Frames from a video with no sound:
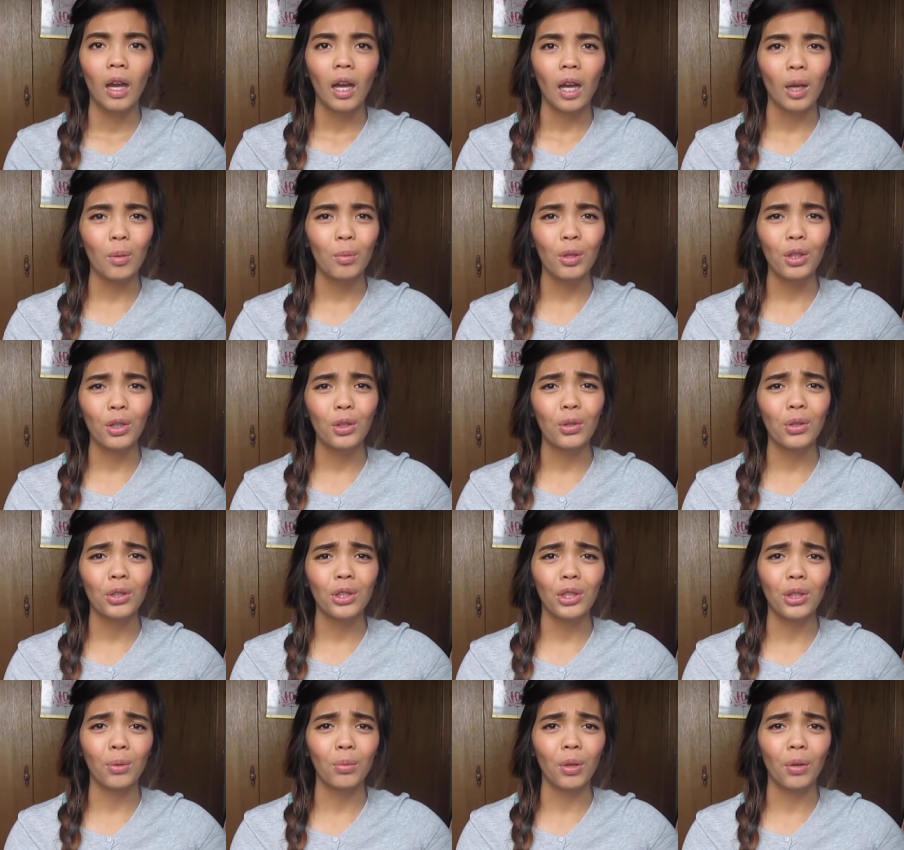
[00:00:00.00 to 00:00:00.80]
I mean, you
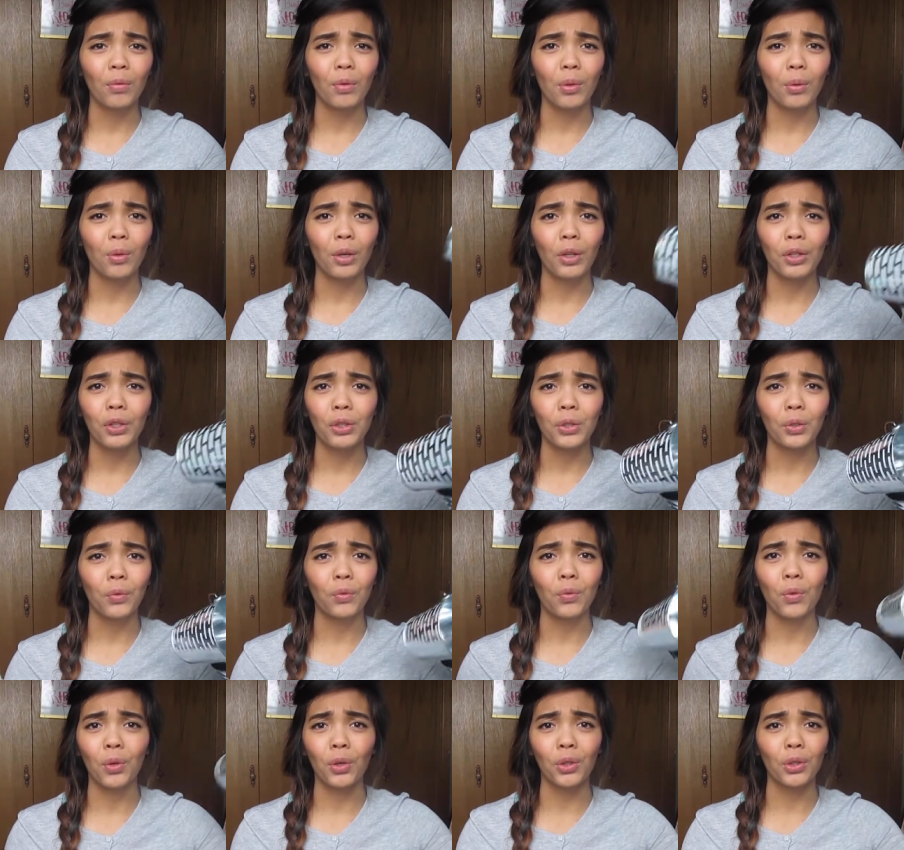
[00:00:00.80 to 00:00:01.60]
see them everywhere, so
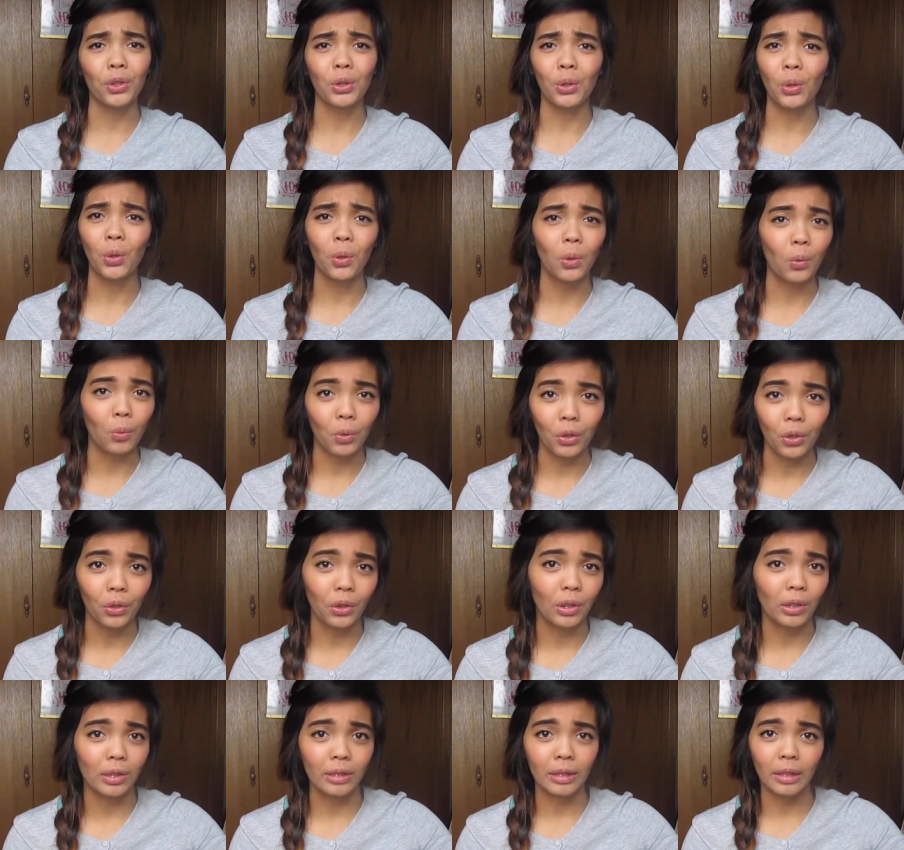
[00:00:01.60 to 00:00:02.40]
of course the whole
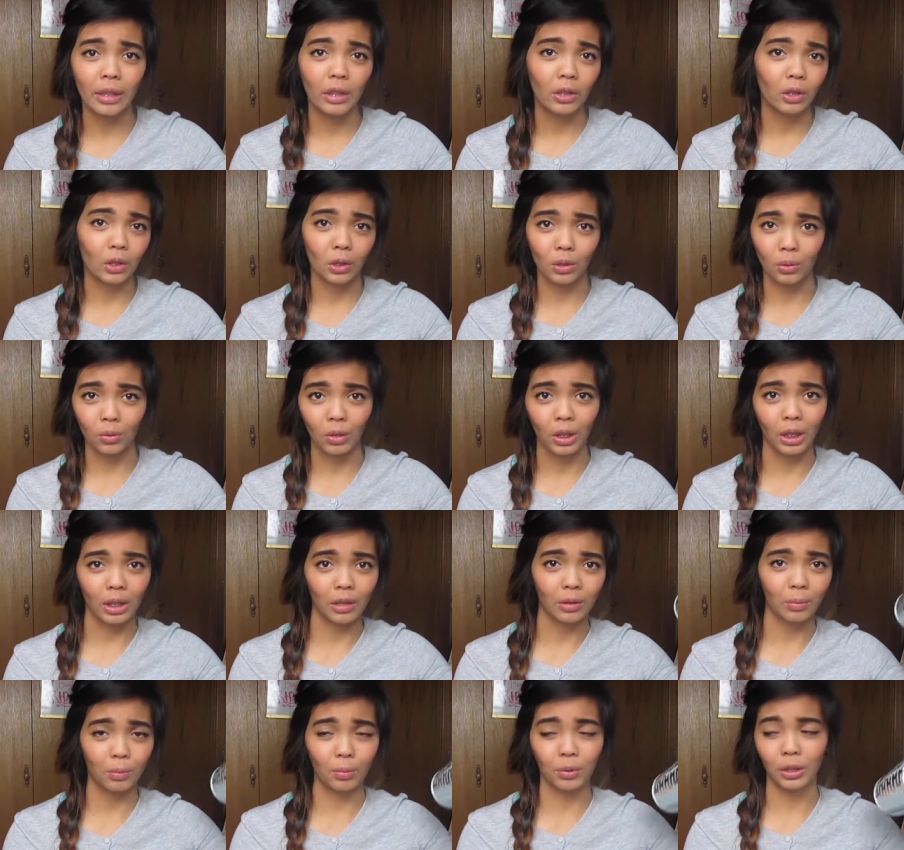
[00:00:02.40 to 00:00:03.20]
world is into
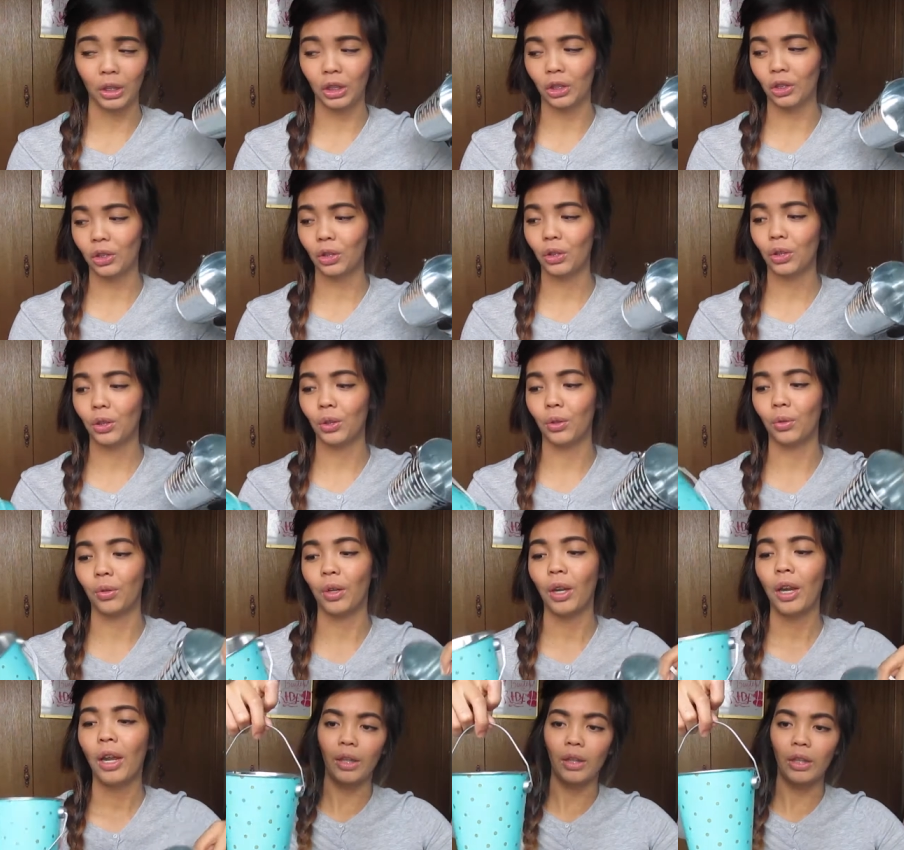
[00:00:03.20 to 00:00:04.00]
these prints
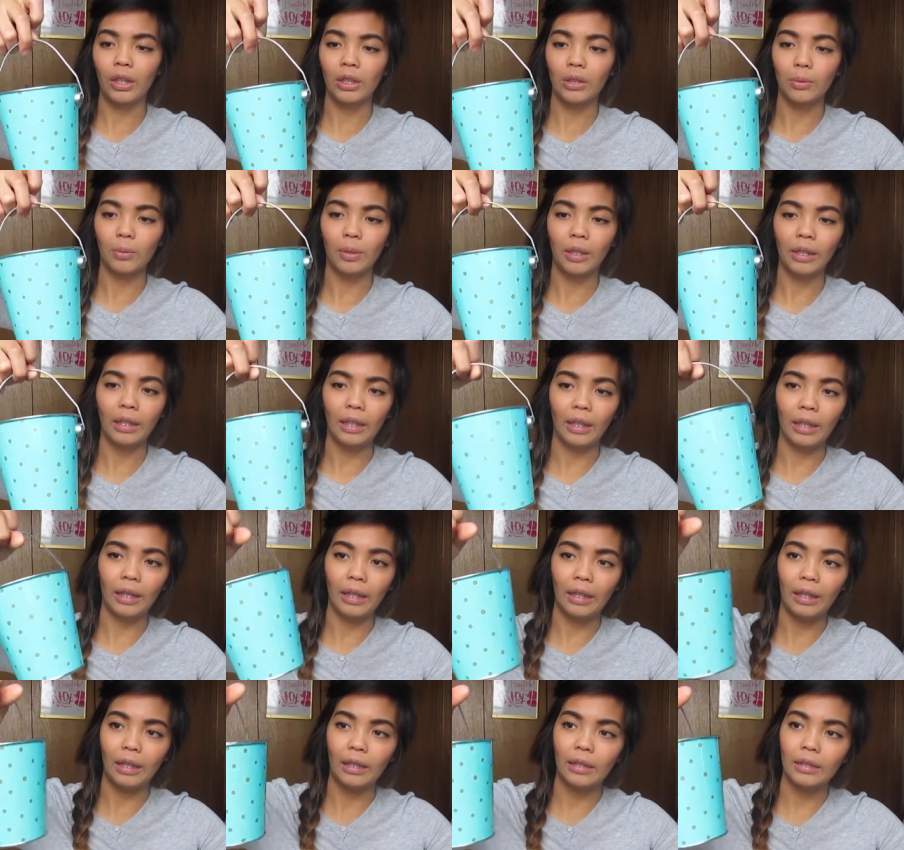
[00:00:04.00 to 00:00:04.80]
too. This one
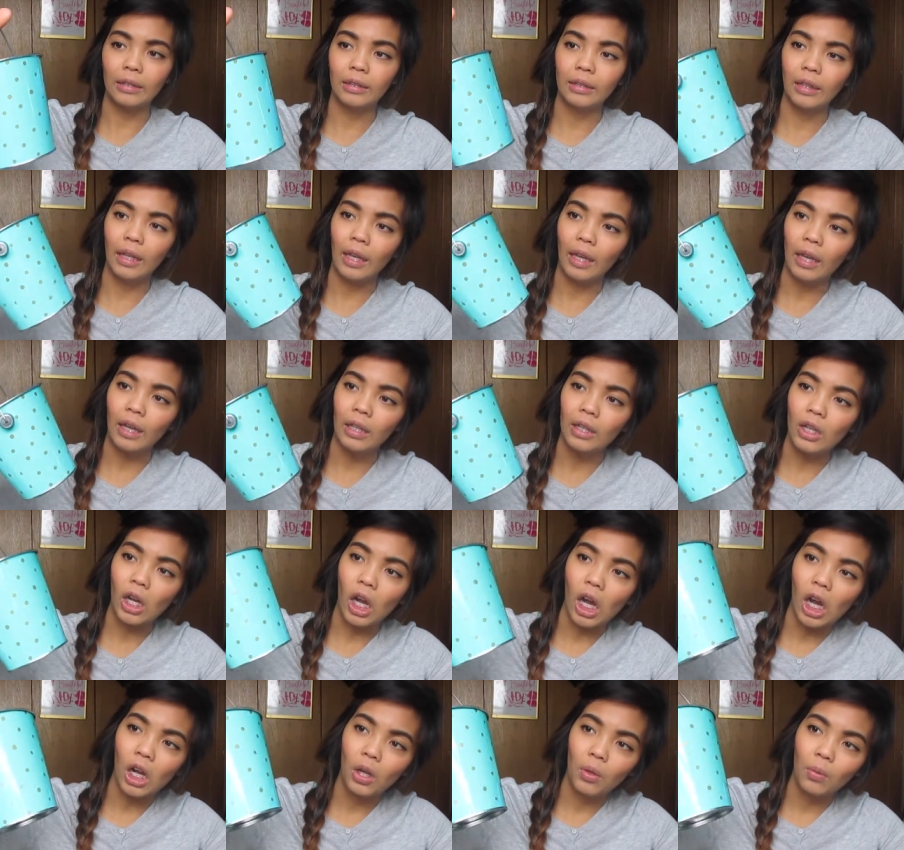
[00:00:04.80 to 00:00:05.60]
is an
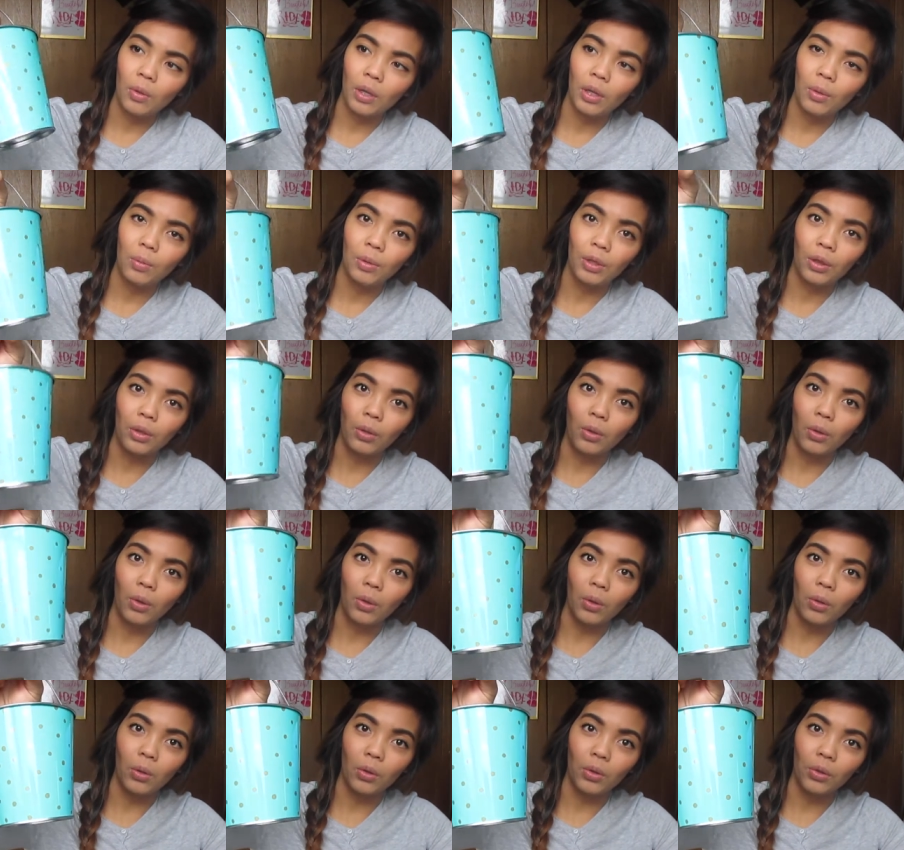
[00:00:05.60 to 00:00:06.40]
aqua with
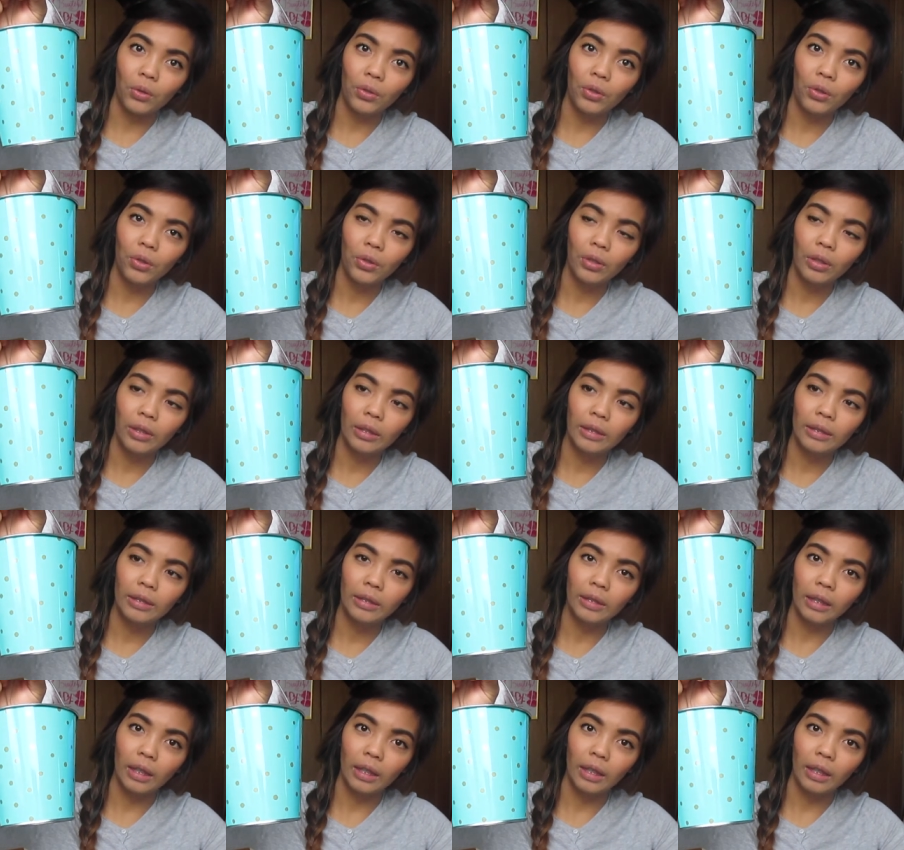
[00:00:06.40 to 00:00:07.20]
gold
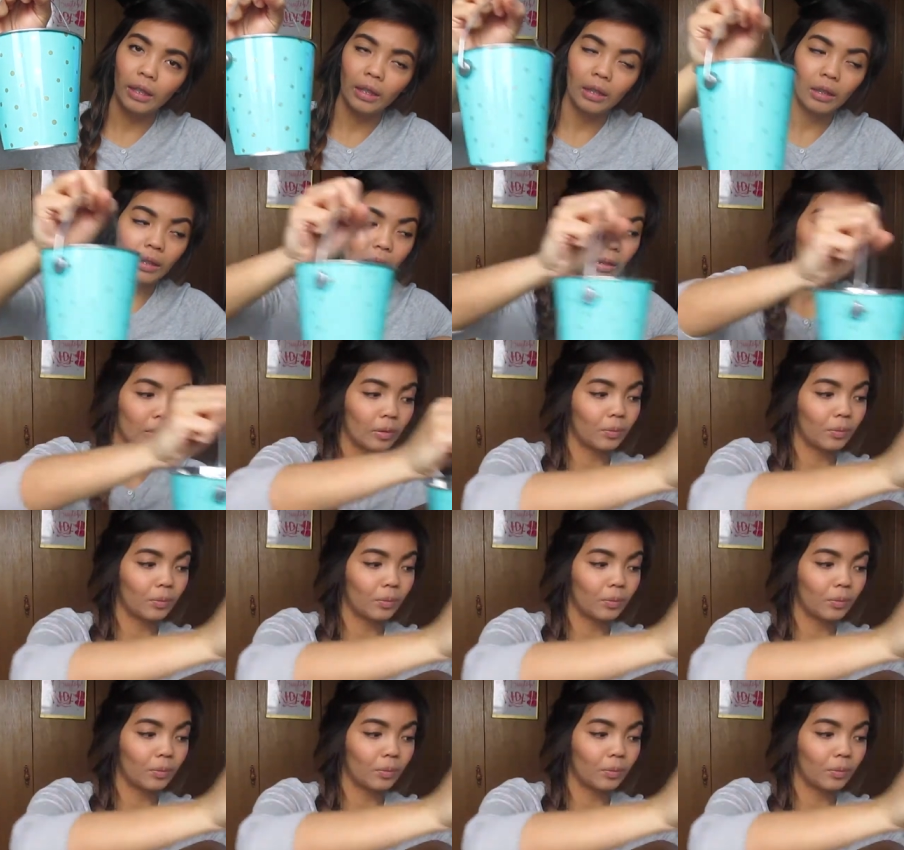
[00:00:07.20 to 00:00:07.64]
tin.